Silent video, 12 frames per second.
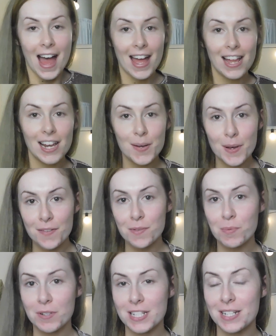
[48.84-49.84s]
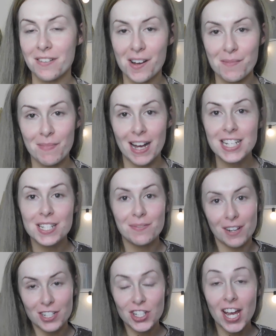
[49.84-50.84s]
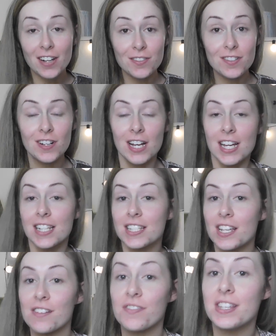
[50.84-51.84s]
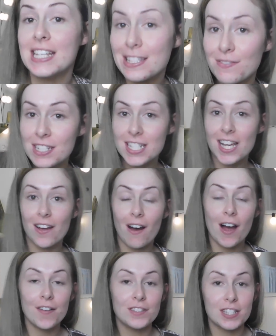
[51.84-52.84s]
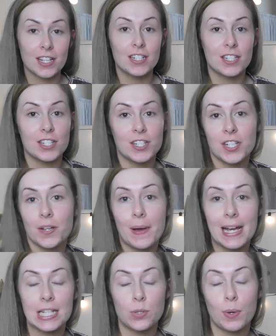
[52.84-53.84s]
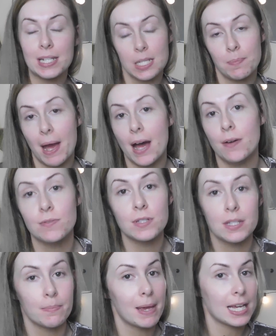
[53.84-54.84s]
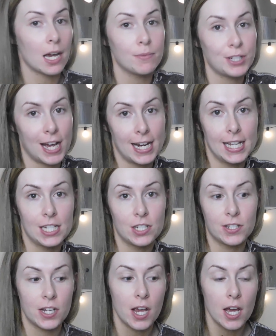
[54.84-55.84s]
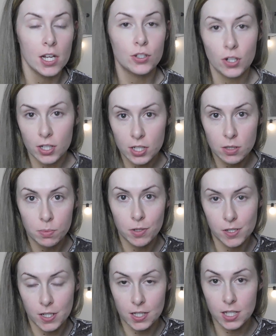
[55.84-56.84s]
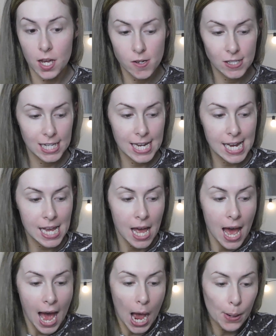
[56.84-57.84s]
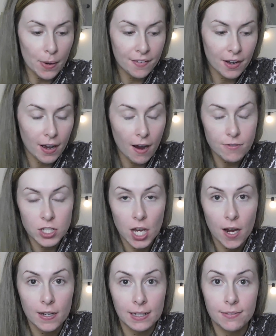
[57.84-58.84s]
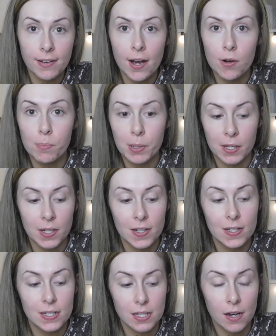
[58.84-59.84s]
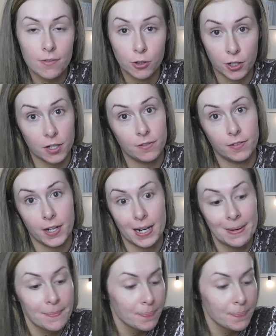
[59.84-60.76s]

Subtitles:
Hello everybody, welcome back to my channel. So for this video I've decided to do a £20 makeup challenge, drugstore products only. However, I've totally failed because I've gone over.